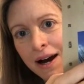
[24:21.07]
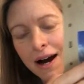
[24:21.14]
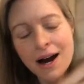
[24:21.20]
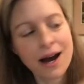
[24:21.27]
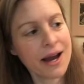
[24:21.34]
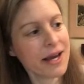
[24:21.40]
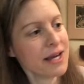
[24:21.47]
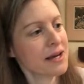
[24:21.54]

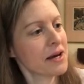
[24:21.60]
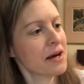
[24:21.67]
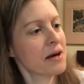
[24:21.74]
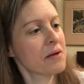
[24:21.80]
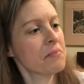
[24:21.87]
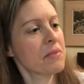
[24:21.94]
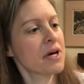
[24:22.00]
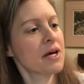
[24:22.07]
I
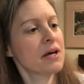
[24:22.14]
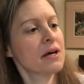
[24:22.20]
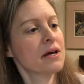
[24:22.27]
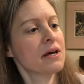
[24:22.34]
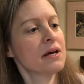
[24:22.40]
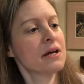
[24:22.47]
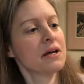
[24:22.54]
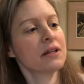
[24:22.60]
am,
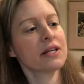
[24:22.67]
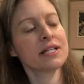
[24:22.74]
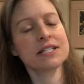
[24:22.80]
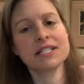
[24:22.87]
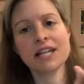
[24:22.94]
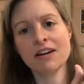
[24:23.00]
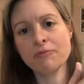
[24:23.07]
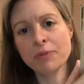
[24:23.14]
let's
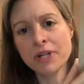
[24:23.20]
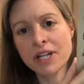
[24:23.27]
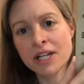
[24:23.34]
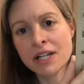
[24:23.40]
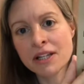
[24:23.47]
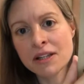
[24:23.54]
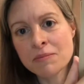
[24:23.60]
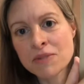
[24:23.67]
see, I've put
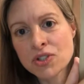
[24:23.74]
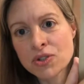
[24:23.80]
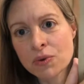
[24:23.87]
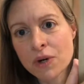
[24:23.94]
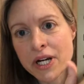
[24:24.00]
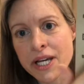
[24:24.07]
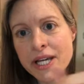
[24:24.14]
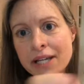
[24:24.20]
in the
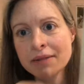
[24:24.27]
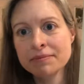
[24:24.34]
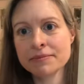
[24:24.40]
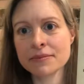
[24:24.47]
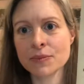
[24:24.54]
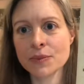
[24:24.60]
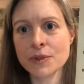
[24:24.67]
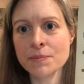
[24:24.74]
majority,
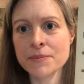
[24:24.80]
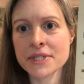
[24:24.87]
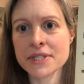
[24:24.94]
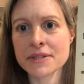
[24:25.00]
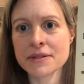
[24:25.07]
whoops.